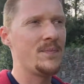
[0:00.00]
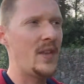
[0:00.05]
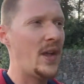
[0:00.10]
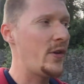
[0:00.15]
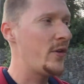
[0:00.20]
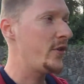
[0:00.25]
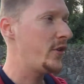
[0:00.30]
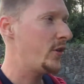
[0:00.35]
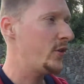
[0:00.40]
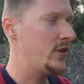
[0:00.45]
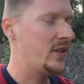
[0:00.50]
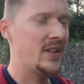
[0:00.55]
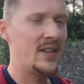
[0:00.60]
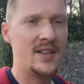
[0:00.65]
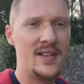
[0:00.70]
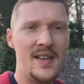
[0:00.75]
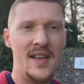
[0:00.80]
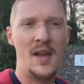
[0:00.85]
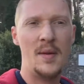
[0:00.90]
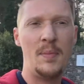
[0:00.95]
Now you know
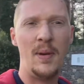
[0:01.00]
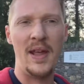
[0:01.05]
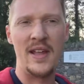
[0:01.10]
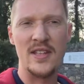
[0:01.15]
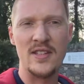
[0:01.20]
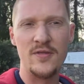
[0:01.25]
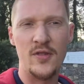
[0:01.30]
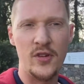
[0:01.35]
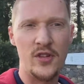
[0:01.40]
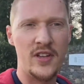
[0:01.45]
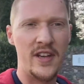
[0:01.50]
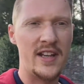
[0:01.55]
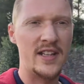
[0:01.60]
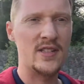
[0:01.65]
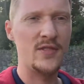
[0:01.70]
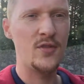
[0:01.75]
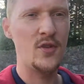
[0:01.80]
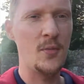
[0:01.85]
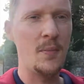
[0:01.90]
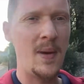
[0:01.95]
the plans for the
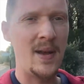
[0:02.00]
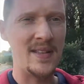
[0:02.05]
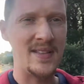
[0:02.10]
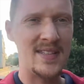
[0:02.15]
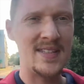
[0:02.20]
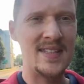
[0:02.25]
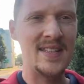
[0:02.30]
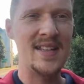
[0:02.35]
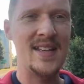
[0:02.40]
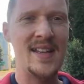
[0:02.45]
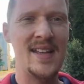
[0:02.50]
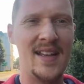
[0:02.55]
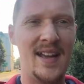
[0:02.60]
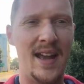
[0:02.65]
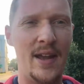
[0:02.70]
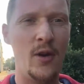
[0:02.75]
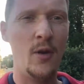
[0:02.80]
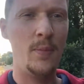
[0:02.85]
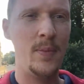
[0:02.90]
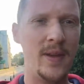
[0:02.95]
next few months.
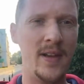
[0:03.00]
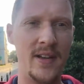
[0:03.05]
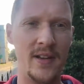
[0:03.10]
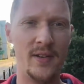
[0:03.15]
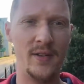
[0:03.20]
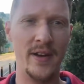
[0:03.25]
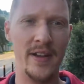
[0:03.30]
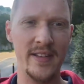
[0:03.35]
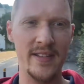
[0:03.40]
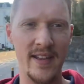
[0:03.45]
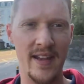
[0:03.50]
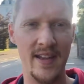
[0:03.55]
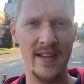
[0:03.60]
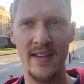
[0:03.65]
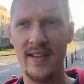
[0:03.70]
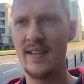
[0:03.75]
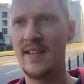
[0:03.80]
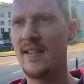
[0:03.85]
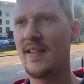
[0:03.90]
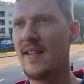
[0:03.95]
I hope you had a great
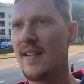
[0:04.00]
day.